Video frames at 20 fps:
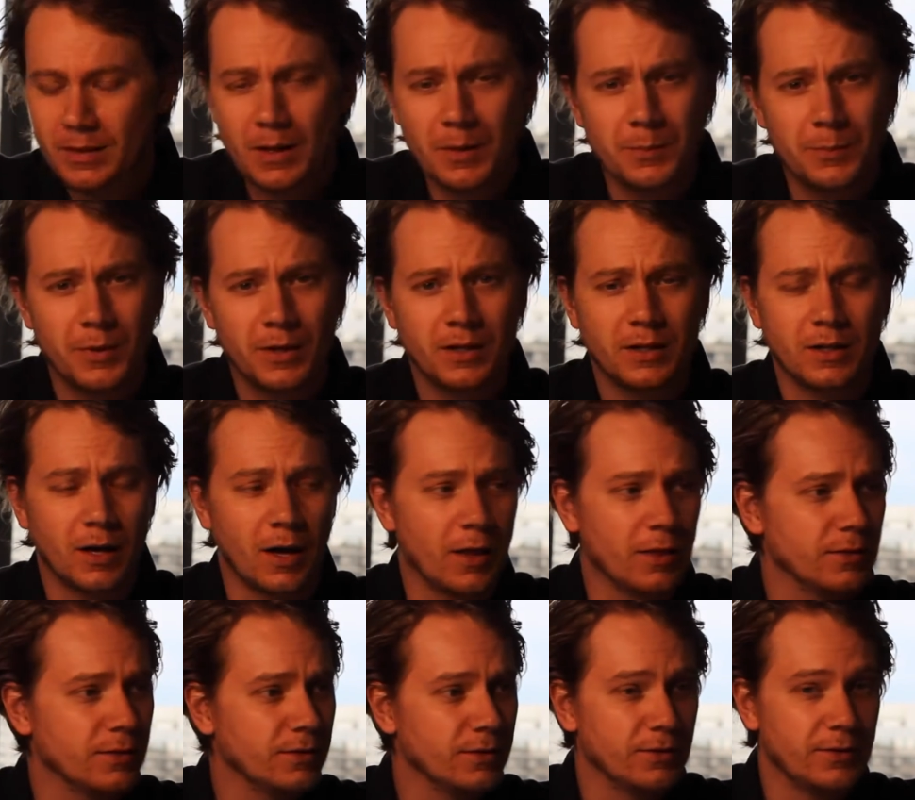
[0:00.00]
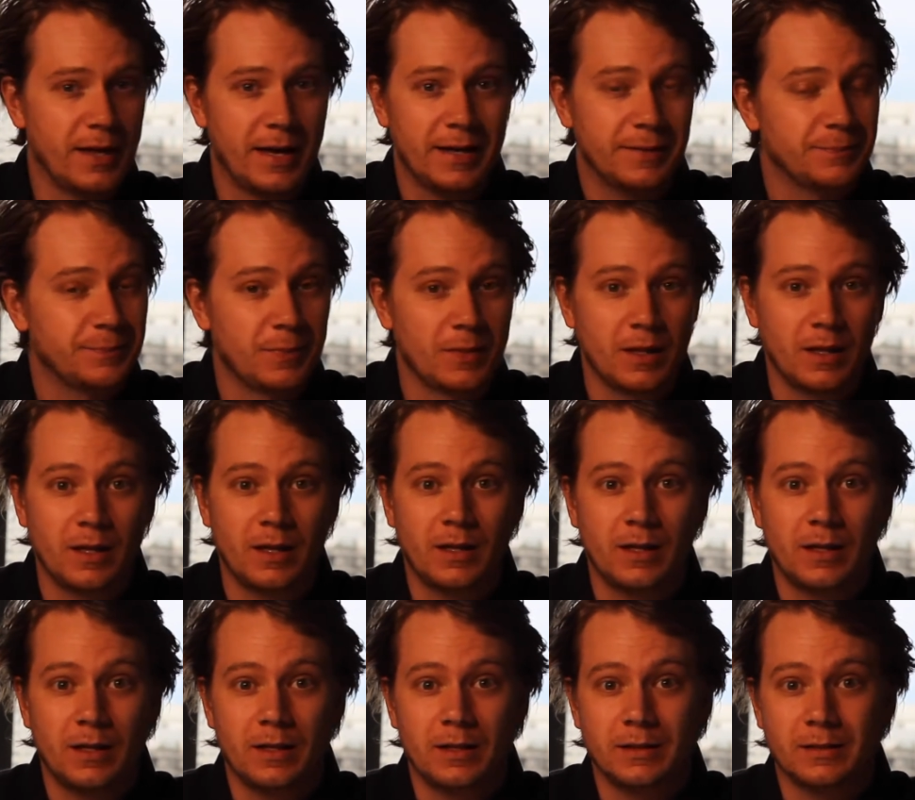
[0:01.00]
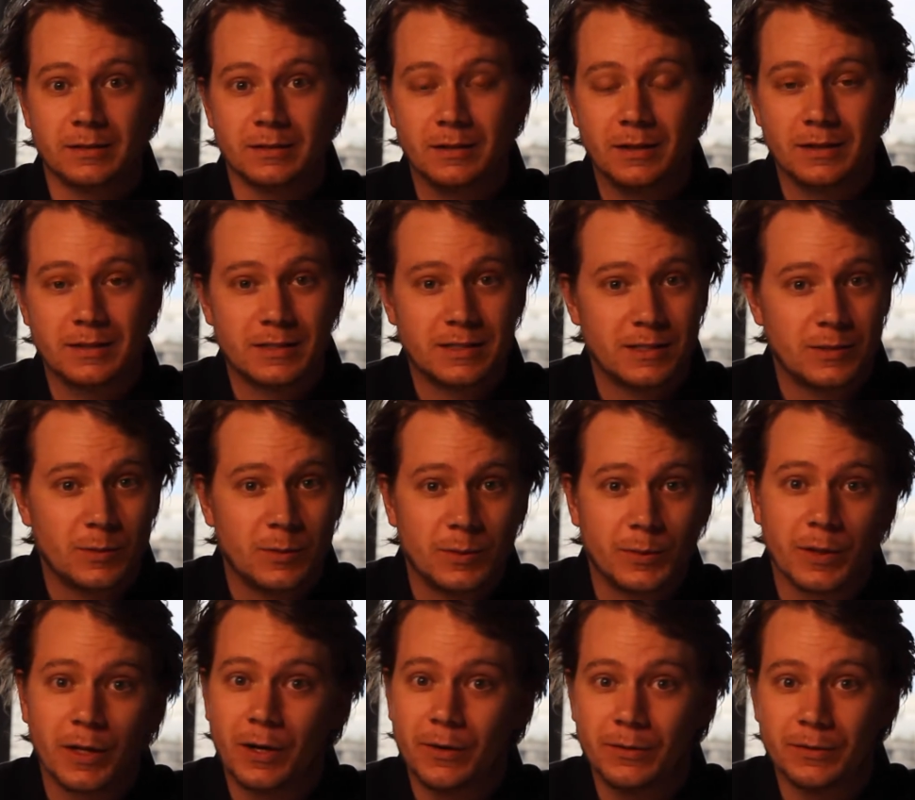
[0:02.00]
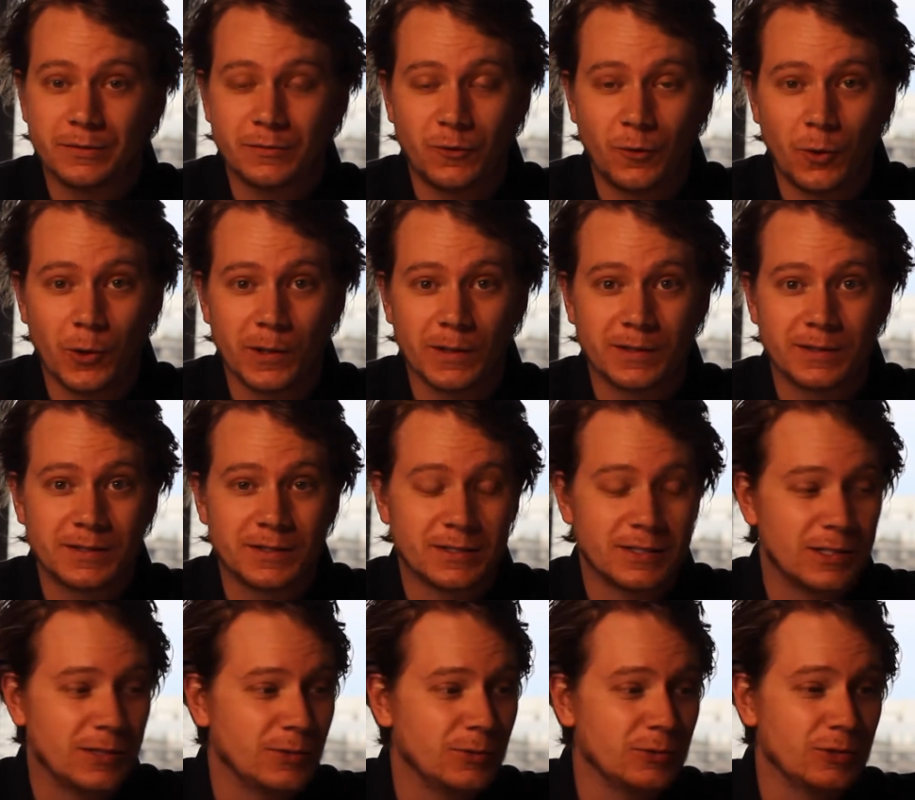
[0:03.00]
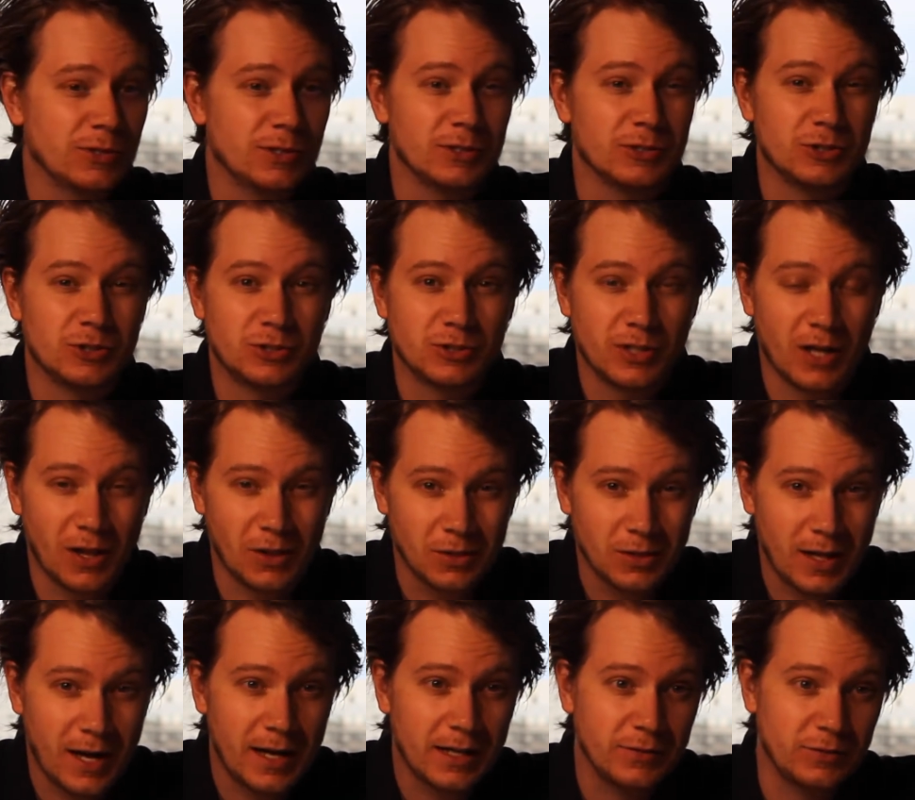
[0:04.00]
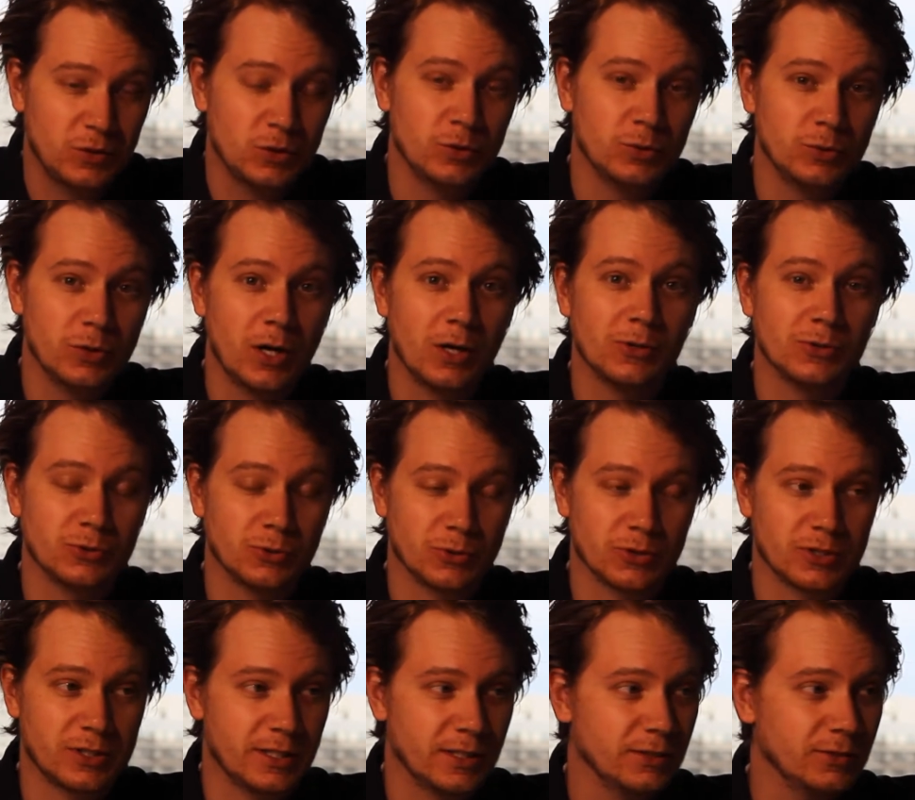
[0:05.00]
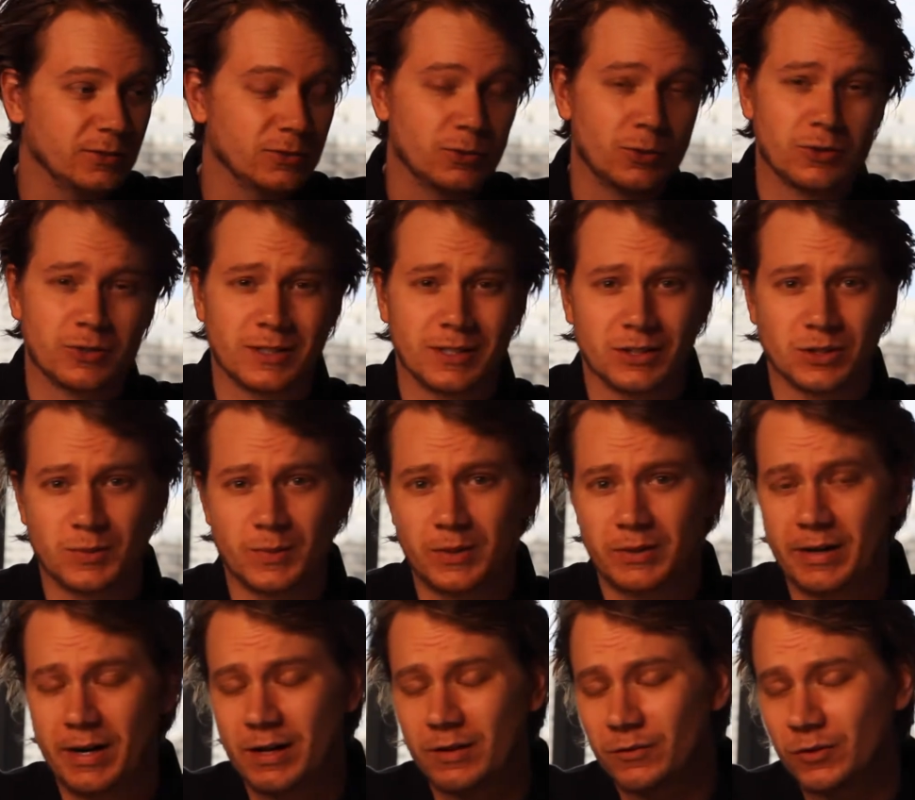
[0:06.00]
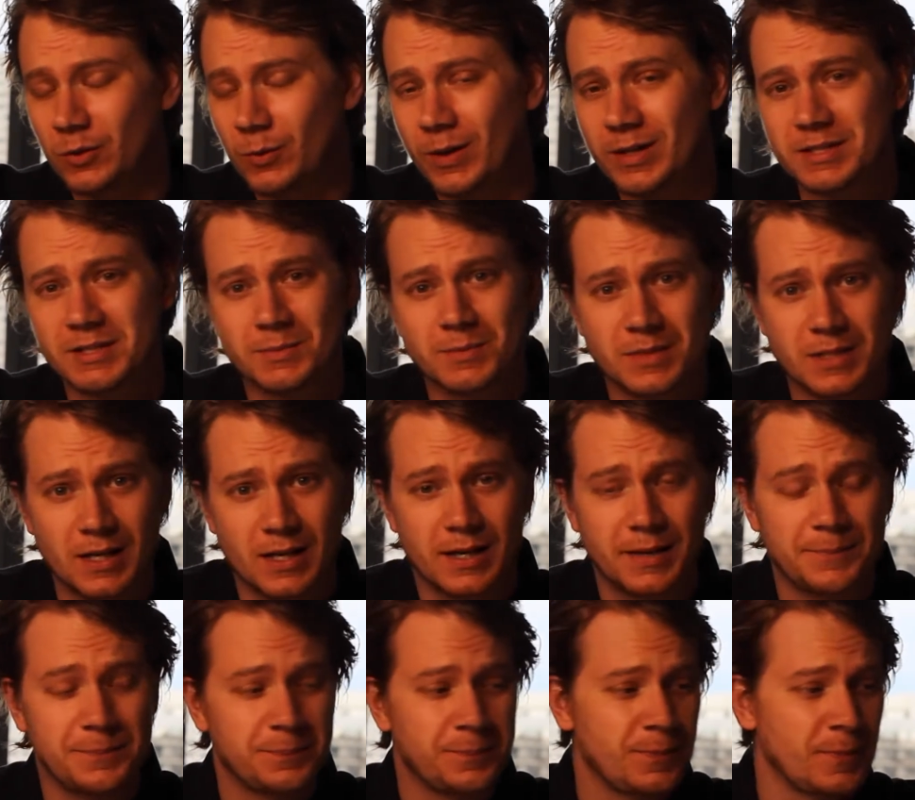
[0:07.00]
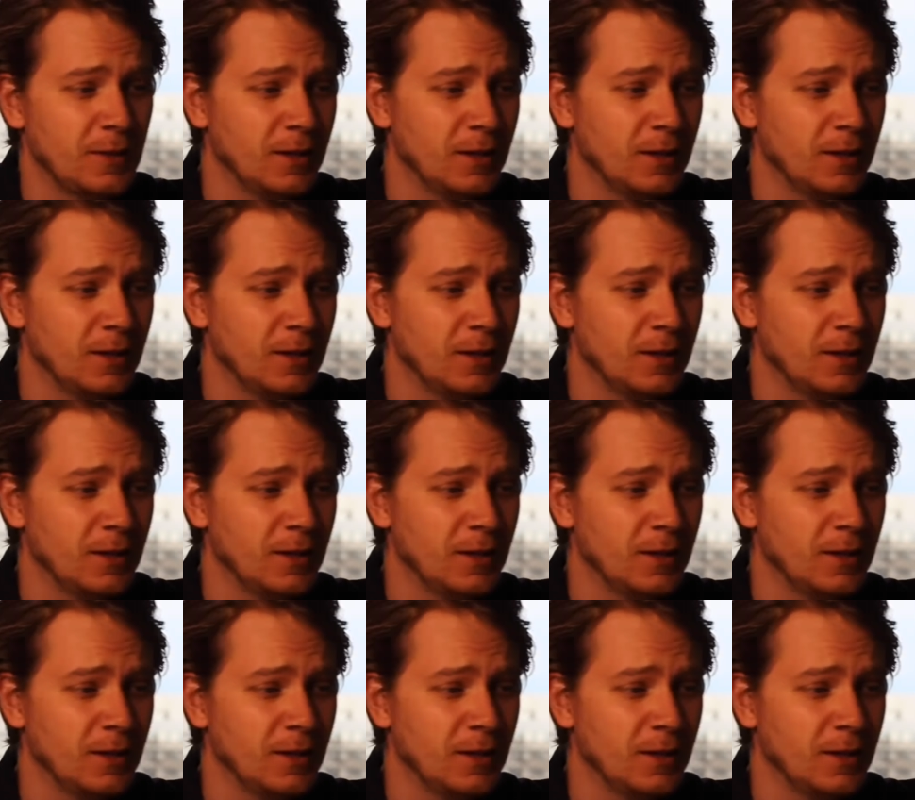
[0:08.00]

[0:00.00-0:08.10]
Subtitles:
But other than that, let's see what we're going for. So, a lot of you know George Dickel. George Dickel's been around for quite some time.